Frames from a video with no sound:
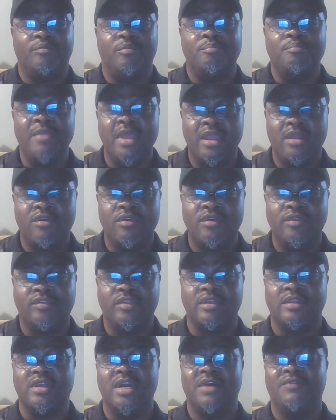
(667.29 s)
mayors
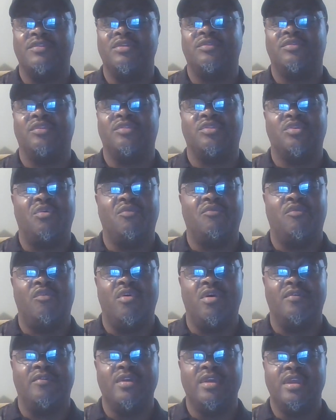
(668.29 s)
and governors and so
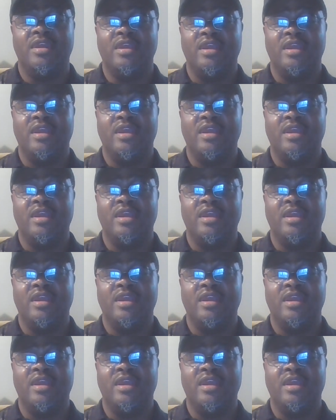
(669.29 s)
forth.